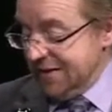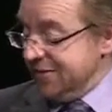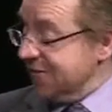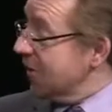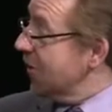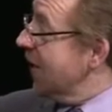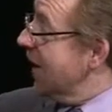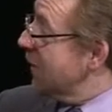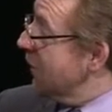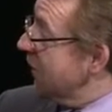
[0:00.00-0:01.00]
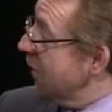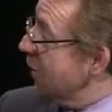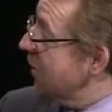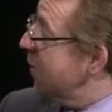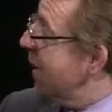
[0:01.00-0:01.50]
So uh, there was a
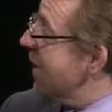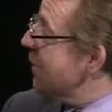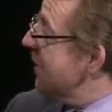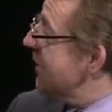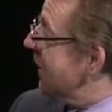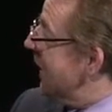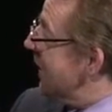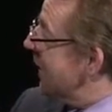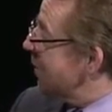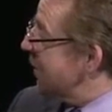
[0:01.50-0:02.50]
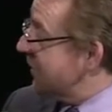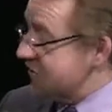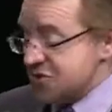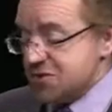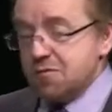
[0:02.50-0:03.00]
lobby of parliament and then a
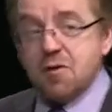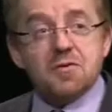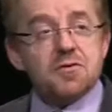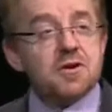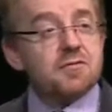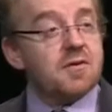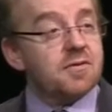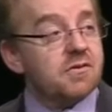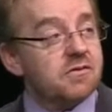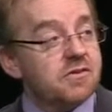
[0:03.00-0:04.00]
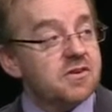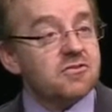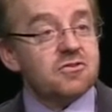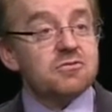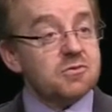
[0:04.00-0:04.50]
petition of over 35,000
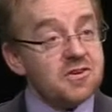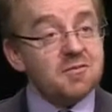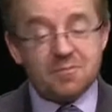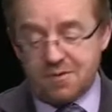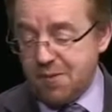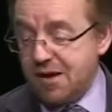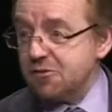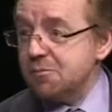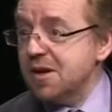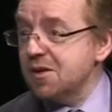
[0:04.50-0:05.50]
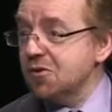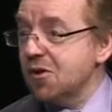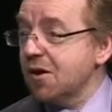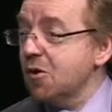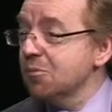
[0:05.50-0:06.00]
signatures, which I imagine many of
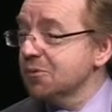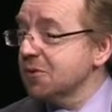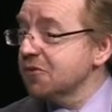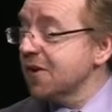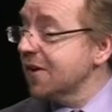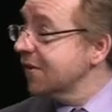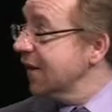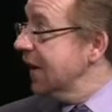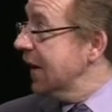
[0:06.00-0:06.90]
you, I hope, will have signed,